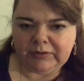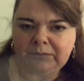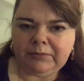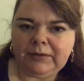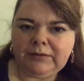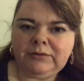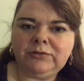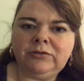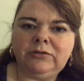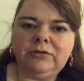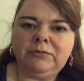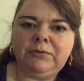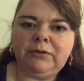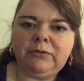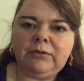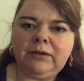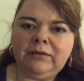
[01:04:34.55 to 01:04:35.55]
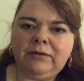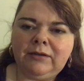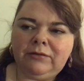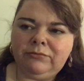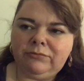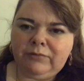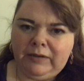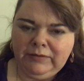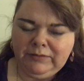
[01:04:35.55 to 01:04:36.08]
Your person's going to come in quite thick
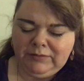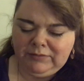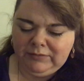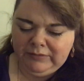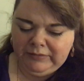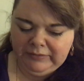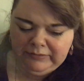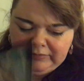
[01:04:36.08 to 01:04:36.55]
and fast.